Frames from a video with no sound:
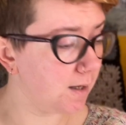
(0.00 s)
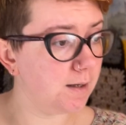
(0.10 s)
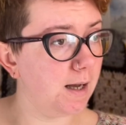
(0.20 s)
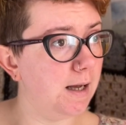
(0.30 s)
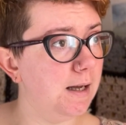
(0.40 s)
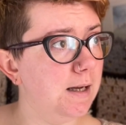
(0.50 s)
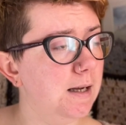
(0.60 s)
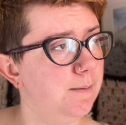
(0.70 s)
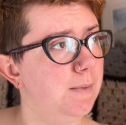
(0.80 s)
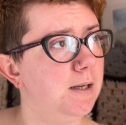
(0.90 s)

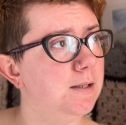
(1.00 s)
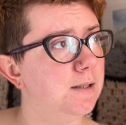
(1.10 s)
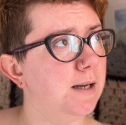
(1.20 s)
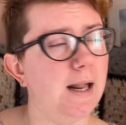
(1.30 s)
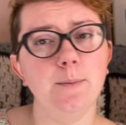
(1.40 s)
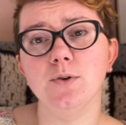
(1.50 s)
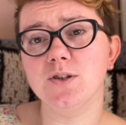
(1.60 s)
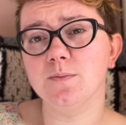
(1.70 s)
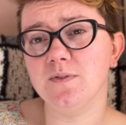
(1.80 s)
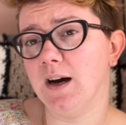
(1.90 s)
and I bought
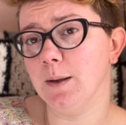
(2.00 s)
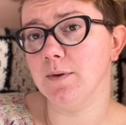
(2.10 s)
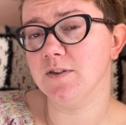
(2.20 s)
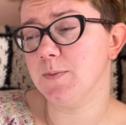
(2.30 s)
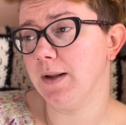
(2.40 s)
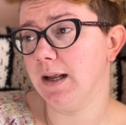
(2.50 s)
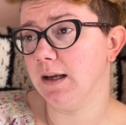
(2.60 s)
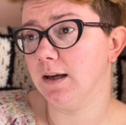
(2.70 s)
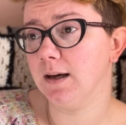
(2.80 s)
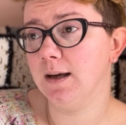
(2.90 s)
some fibre for
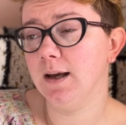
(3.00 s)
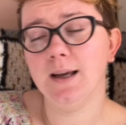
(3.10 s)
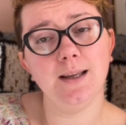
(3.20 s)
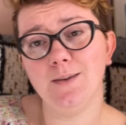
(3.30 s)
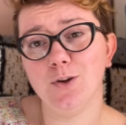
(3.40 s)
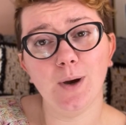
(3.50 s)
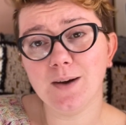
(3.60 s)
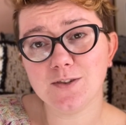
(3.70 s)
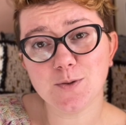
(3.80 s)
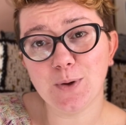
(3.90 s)
spinning. Even though I
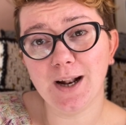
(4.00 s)
haven't spun